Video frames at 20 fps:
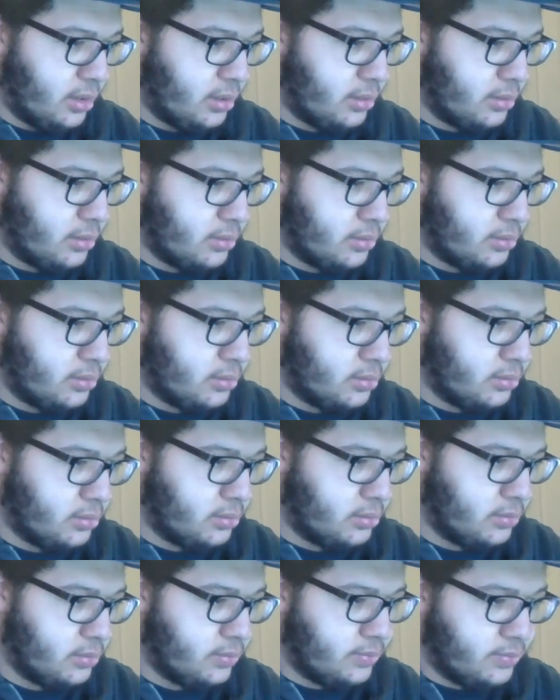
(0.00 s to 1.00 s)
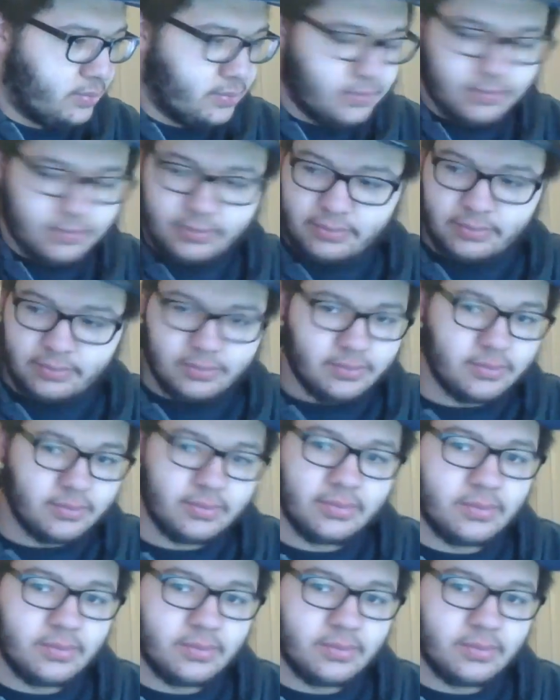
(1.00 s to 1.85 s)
[no speech]